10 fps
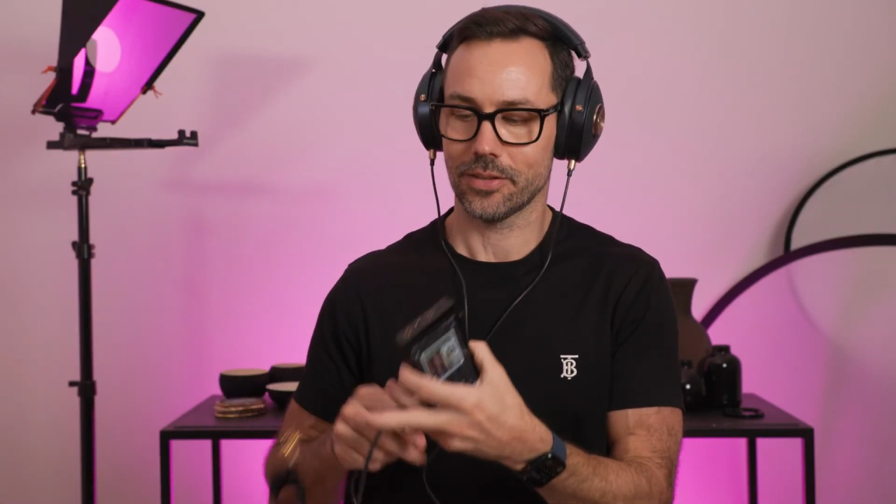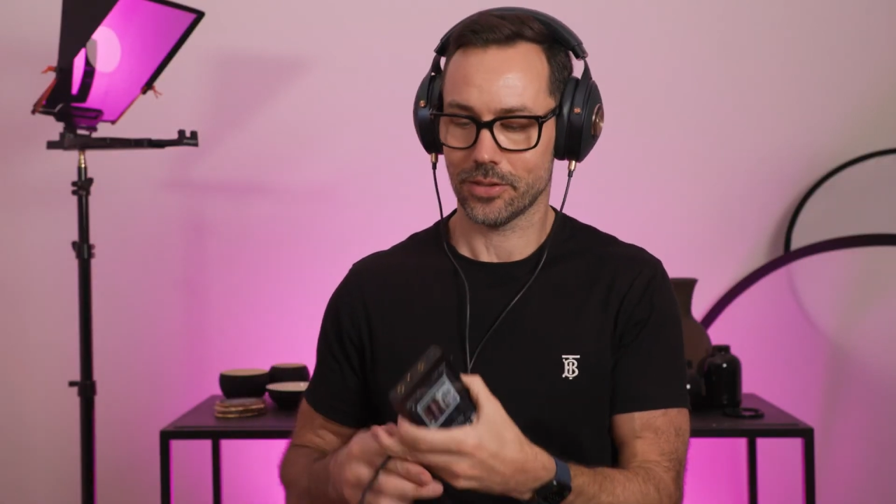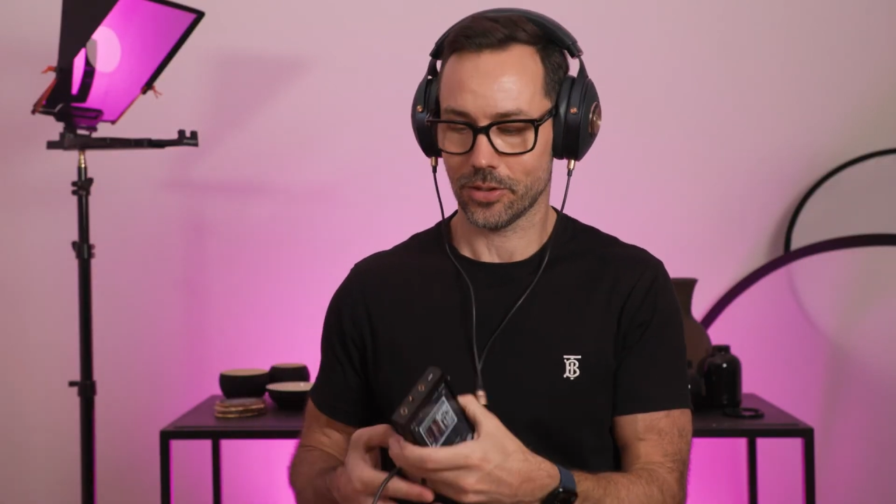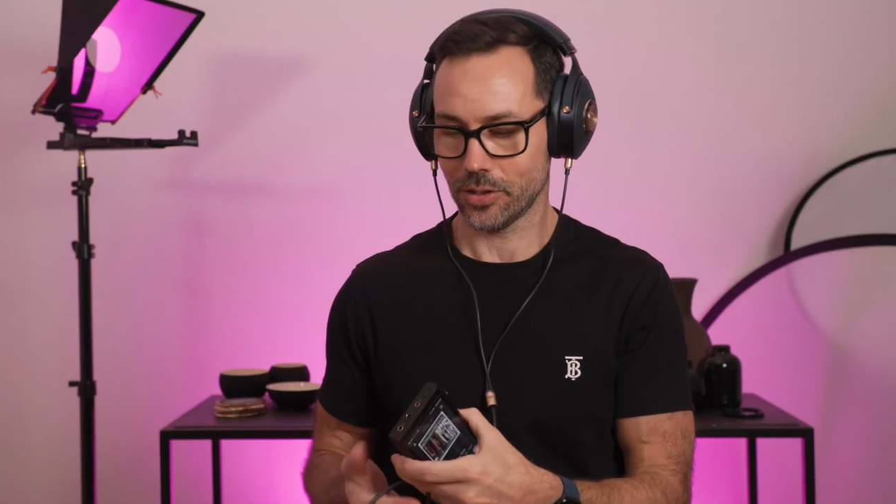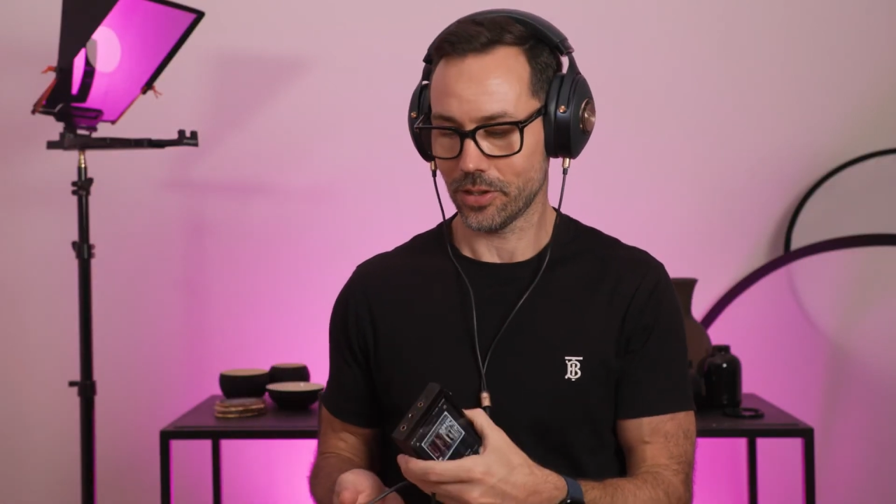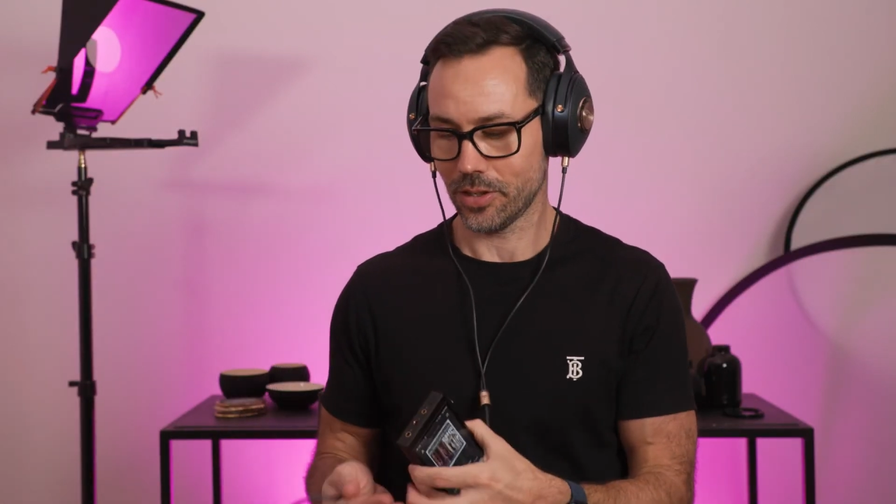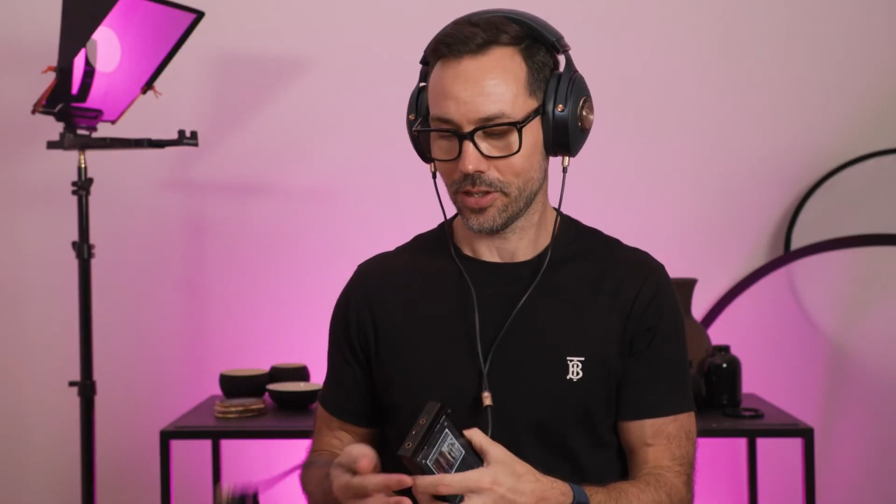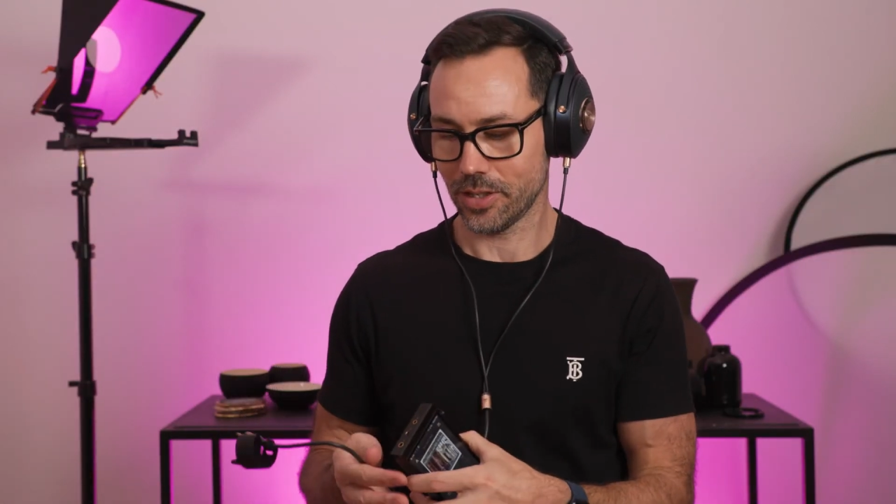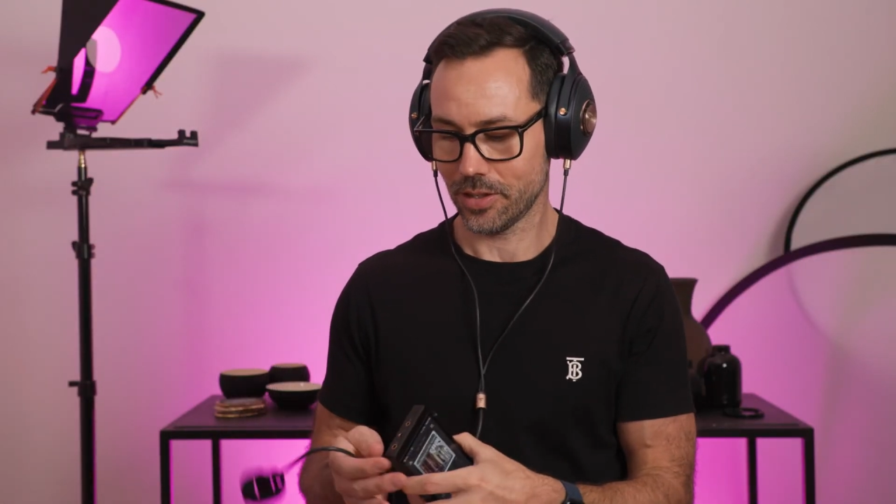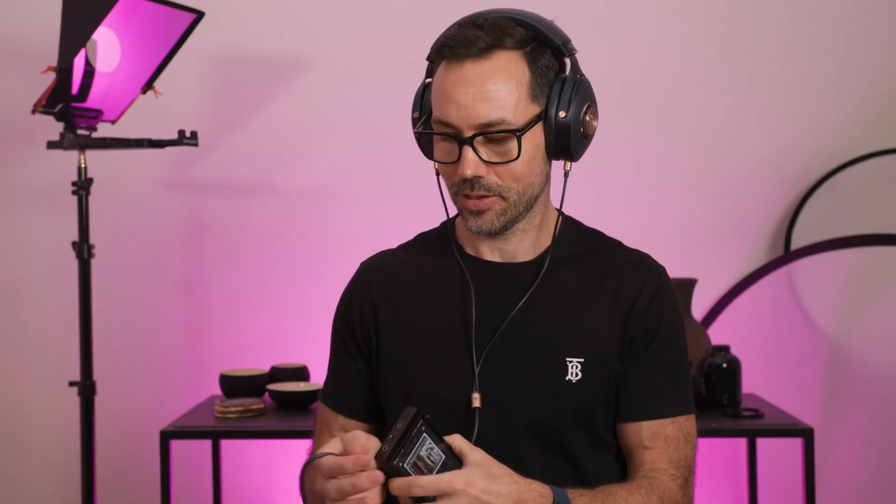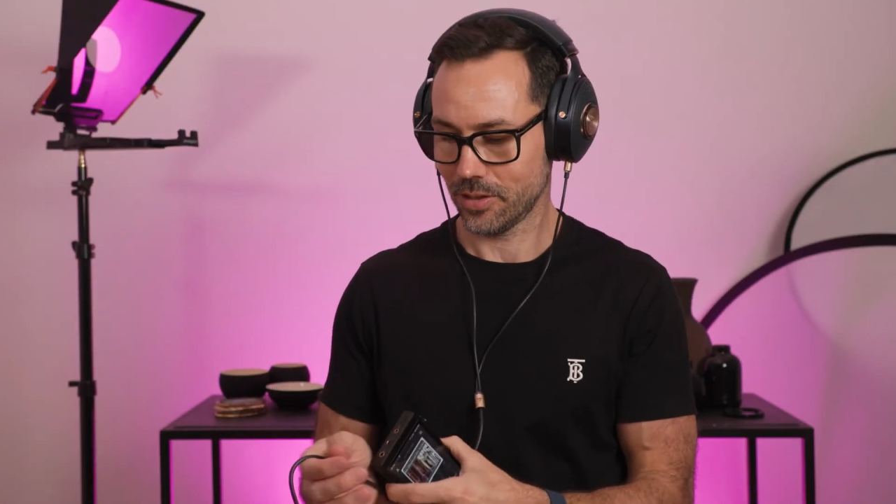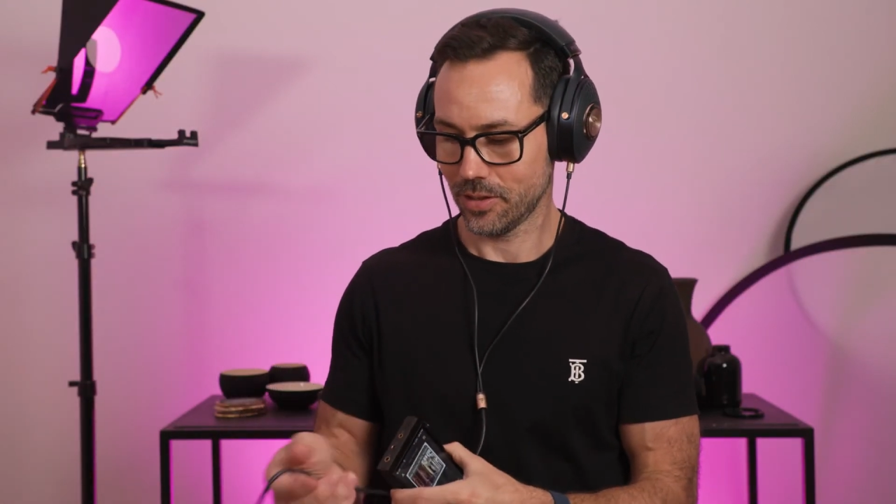turn it on,